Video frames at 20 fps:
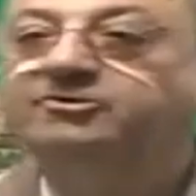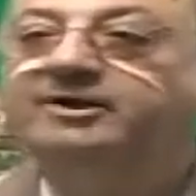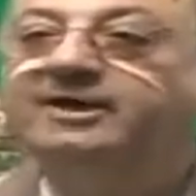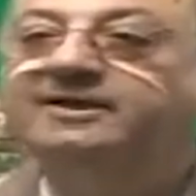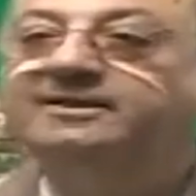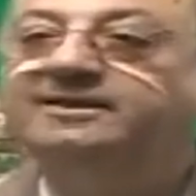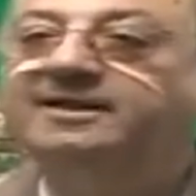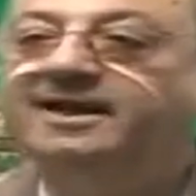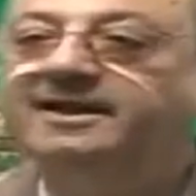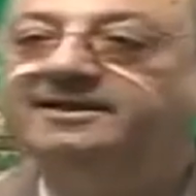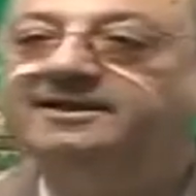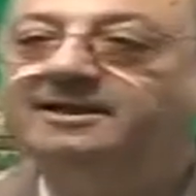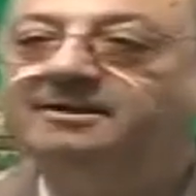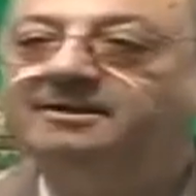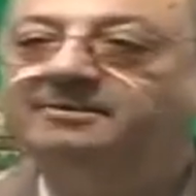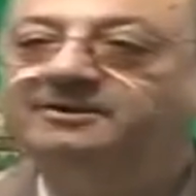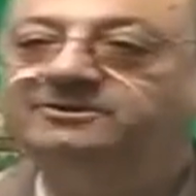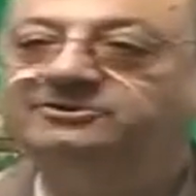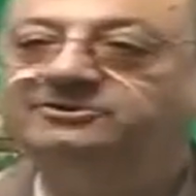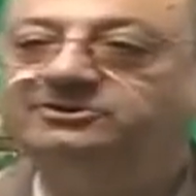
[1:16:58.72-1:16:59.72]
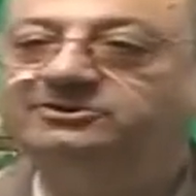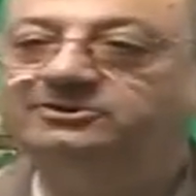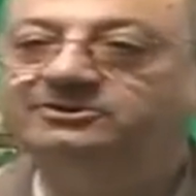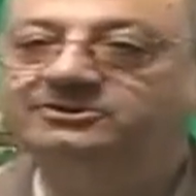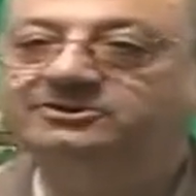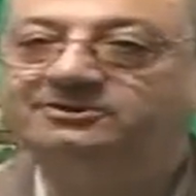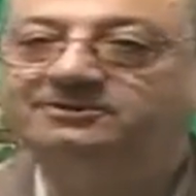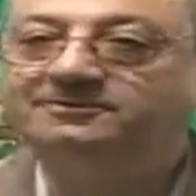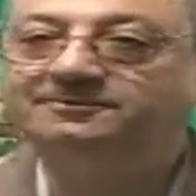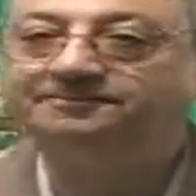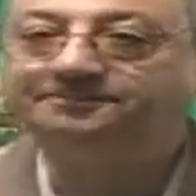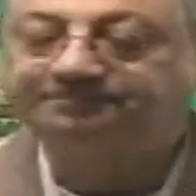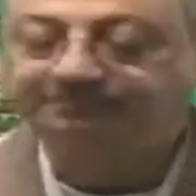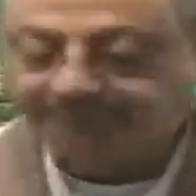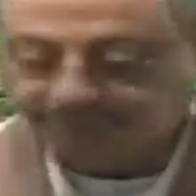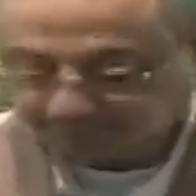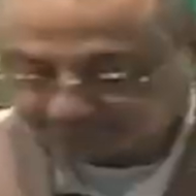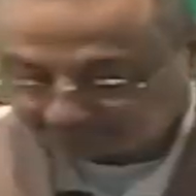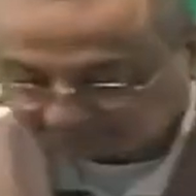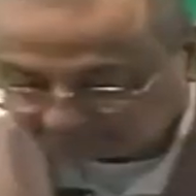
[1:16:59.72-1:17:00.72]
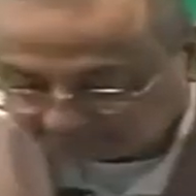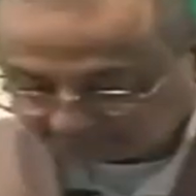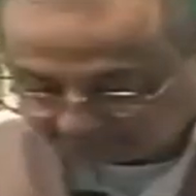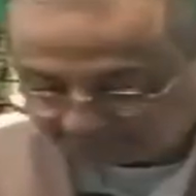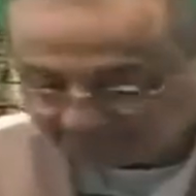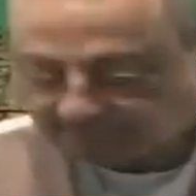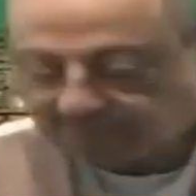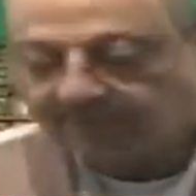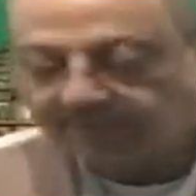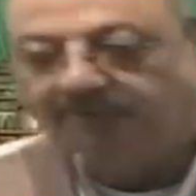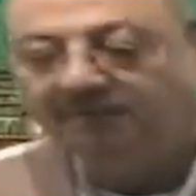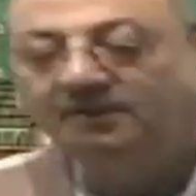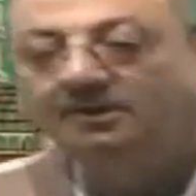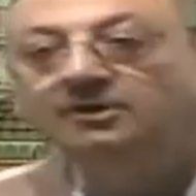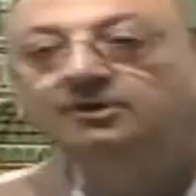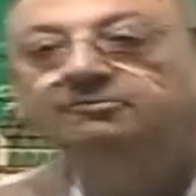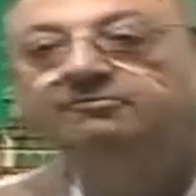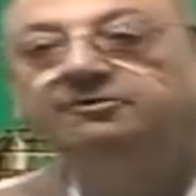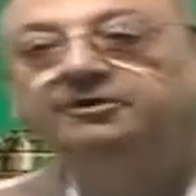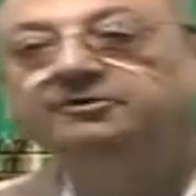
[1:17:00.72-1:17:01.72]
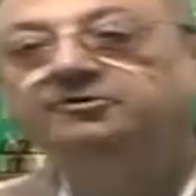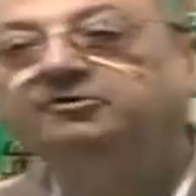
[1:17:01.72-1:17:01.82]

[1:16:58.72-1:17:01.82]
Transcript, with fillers: you get the idea, brothers and sisters? When